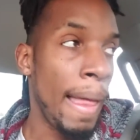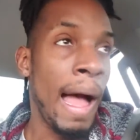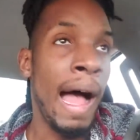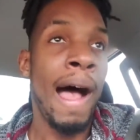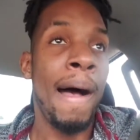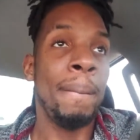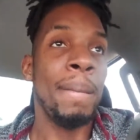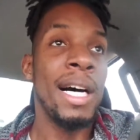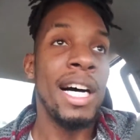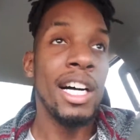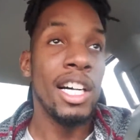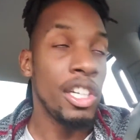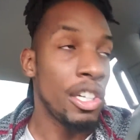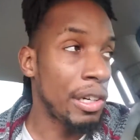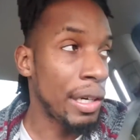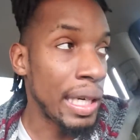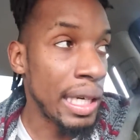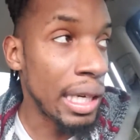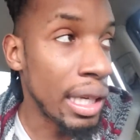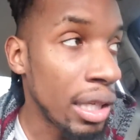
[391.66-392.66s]
I'm
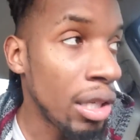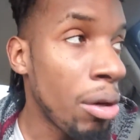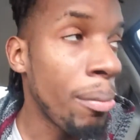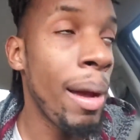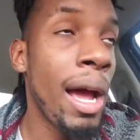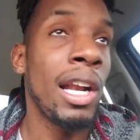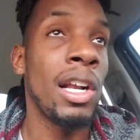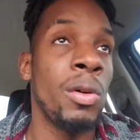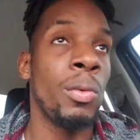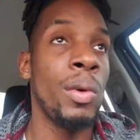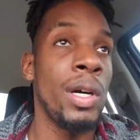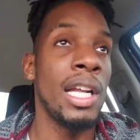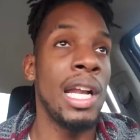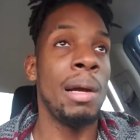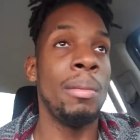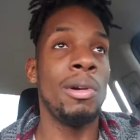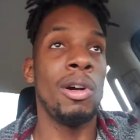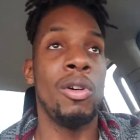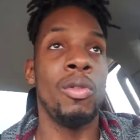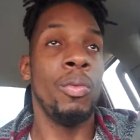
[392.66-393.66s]
hungry. No matter what,
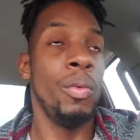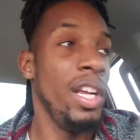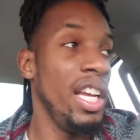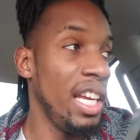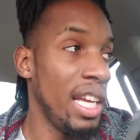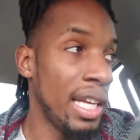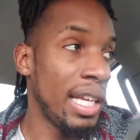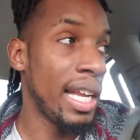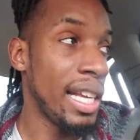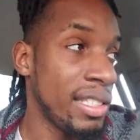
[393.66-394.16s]
I'm gonna win.